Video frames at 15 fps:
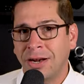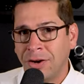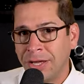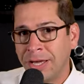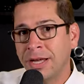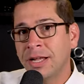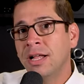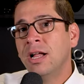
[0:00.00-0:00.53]

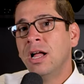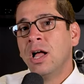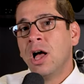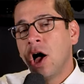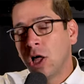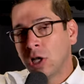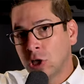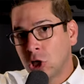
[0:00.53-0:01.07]
area,
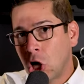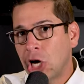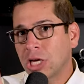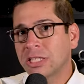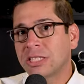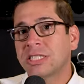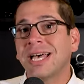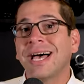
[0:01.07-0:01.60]

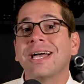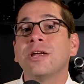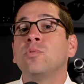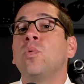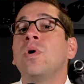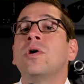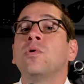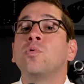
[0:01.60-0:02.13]
alongside
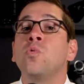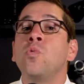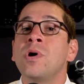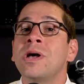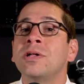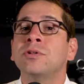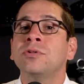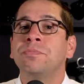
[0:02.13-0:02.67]
what
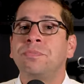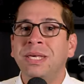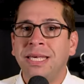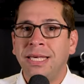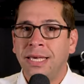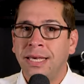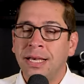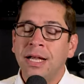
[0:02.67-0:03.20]
will
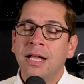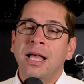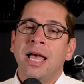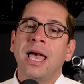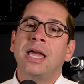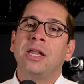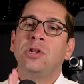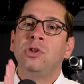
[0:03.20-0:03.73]
be
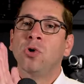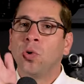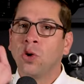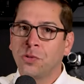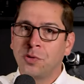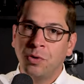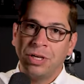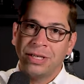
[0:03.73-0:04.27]
a
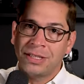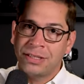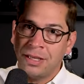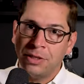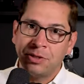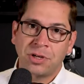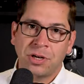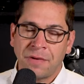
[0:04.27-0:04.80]
northern
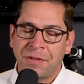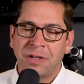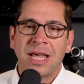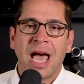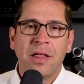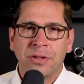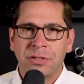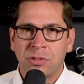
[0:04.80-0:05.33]
extension of the
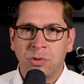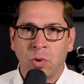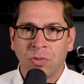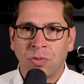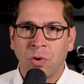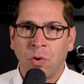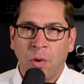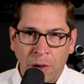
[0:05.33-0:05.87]
Dallas
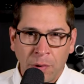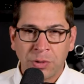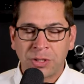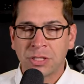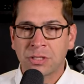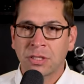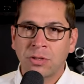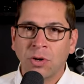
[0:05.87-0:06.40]
North Tollway, which
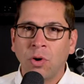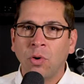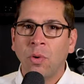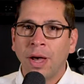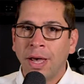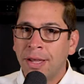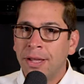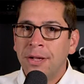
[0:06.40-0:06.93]
is the
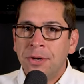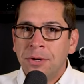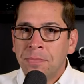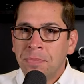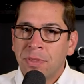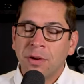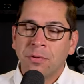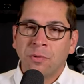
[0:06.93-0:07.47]
tollway
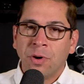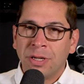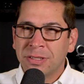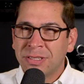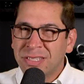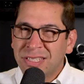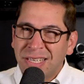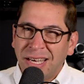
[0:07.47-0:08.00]
that
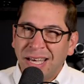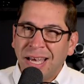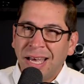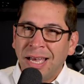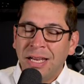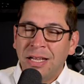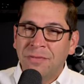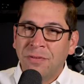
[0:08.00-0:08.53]
runs
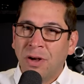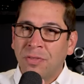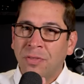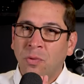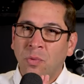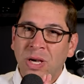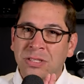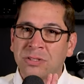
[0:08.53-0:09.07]
kind of on
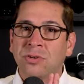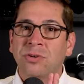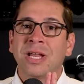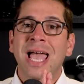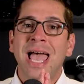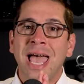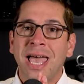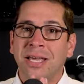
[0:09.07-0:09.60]
the western
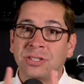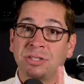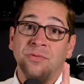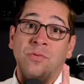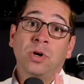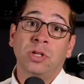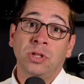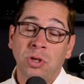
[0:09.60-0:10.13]
edge of
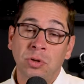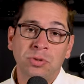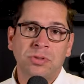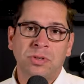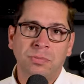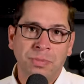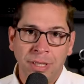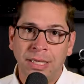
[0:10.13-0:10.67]
what used
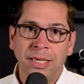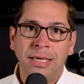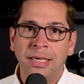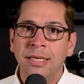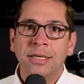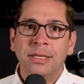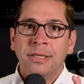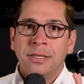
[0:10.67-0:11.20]
to be